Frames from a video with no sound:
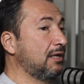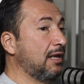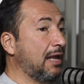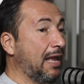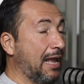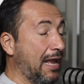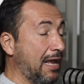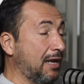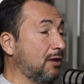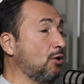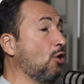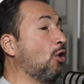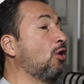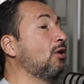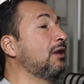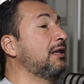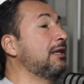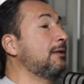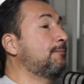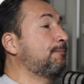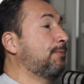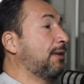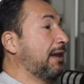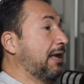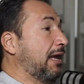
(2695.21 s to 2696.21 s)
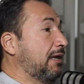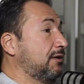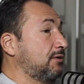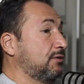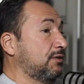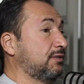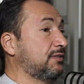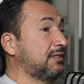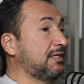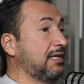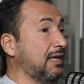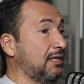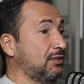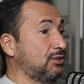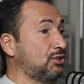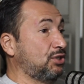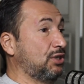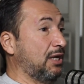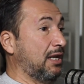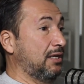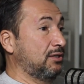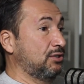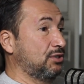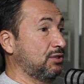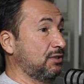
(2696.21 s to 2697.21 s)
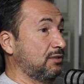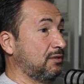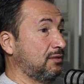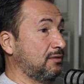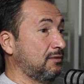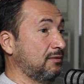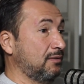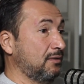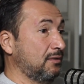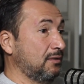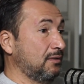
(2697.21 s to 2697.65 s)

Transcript: and only players can change it.